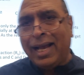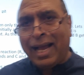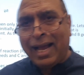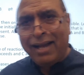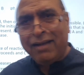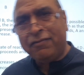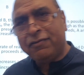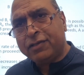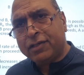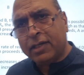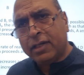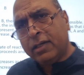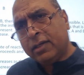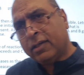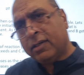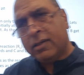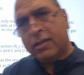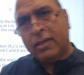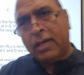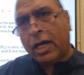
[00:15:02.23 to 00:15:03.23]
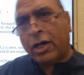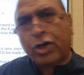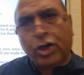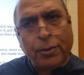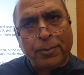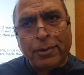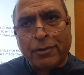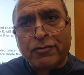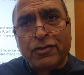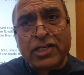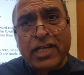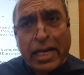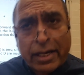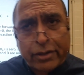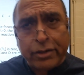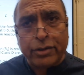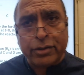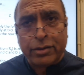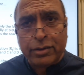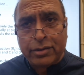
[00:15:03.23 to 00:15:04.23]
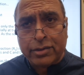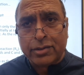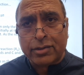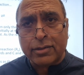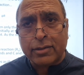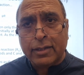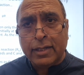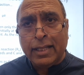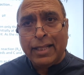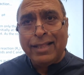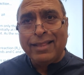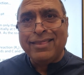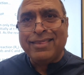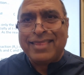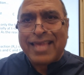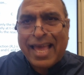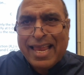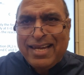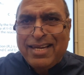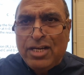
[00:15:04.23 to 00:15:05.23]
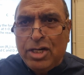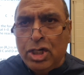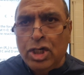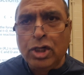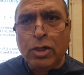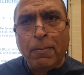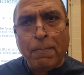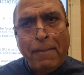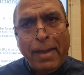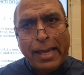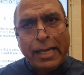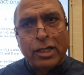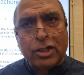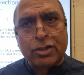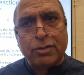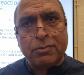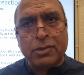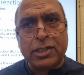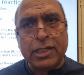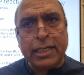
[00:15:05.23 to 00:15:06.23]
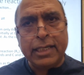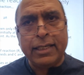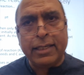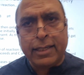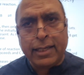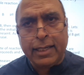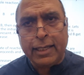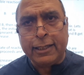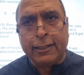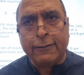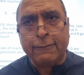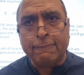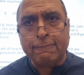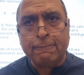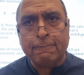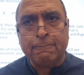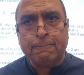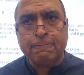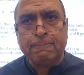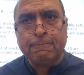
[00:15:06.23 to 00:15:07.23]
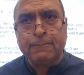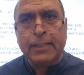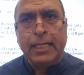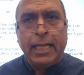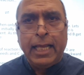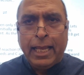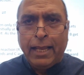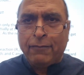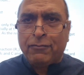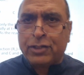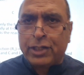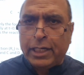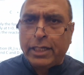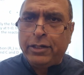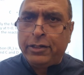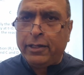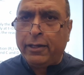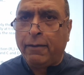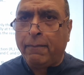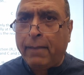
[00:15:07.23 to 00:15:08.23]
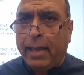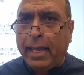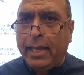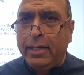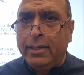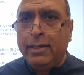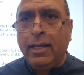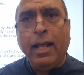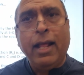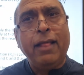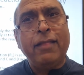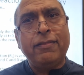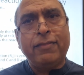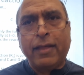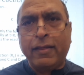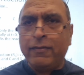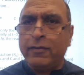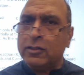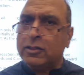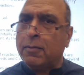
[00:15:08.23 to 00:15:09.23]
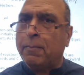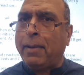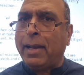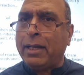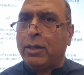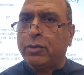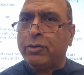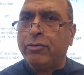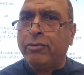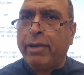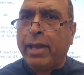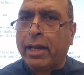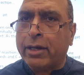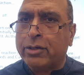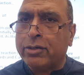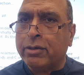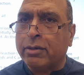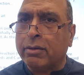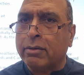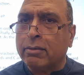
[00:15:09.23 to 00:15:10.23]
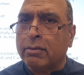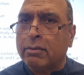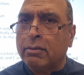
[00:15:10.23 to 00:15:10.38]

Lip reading: After a couple of seconds, then you'll make some C and D. If C and D are made, then there's a backward reaction.